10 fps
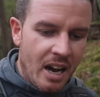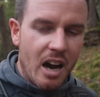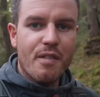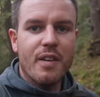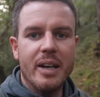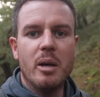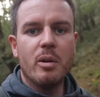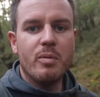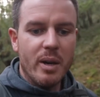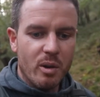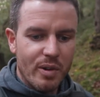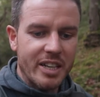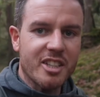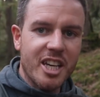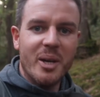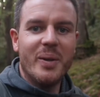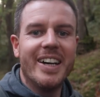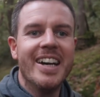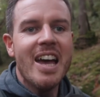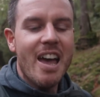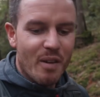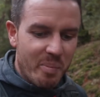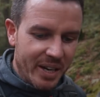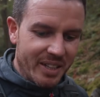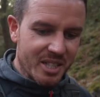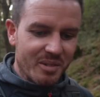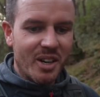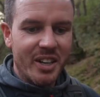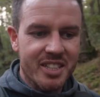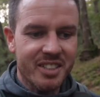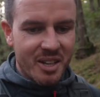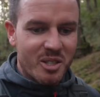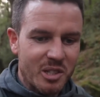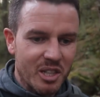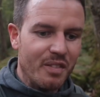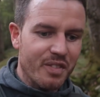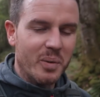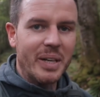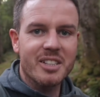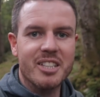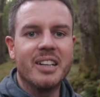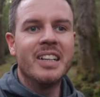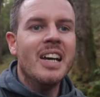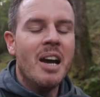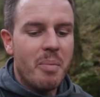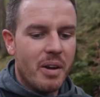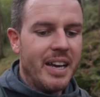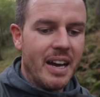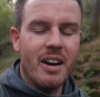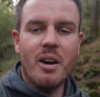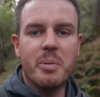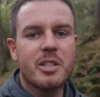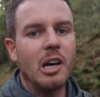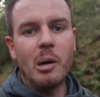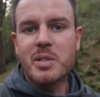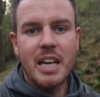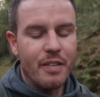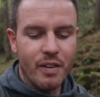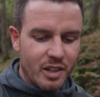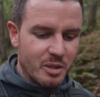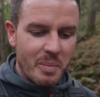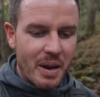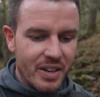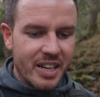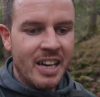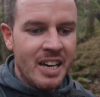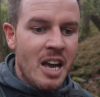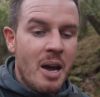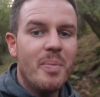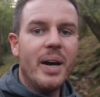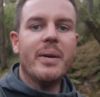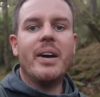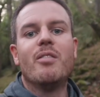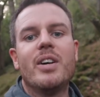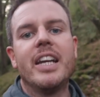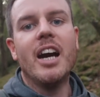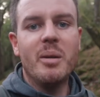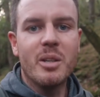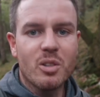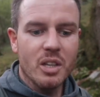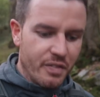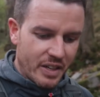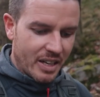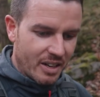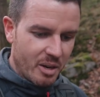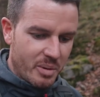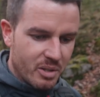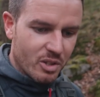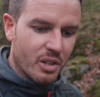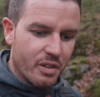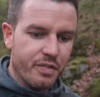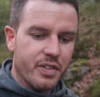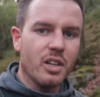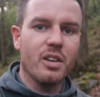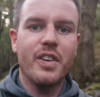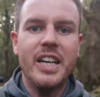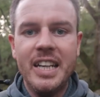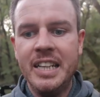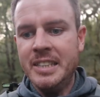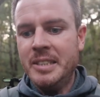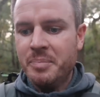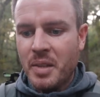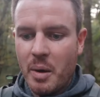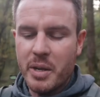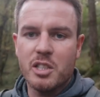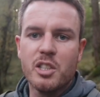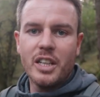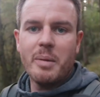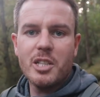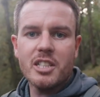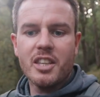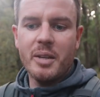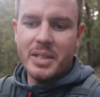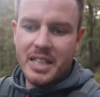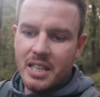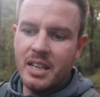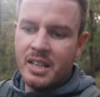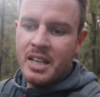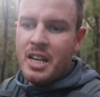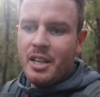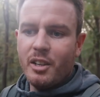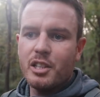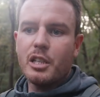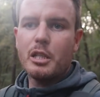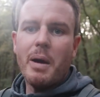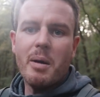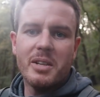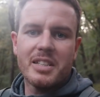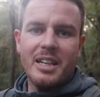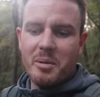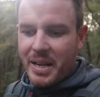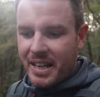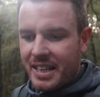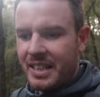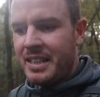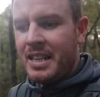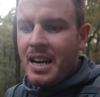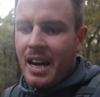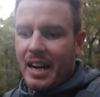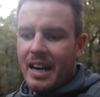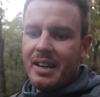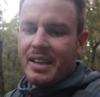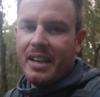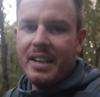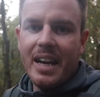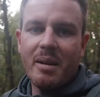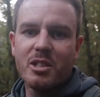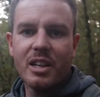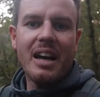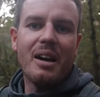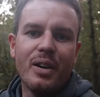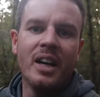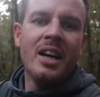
hopefully it'll rescue if I put it in some rice and don't switch it on for a week or so. But yeah, I'll be so upset if I've lost my Mavic. But anyway, I really hope you enjoyed the video. I hope you enjoyed the photography. Oh, we got some good images. I think we did. Nice to experiment a little bit. And yeah, it was a good laugh.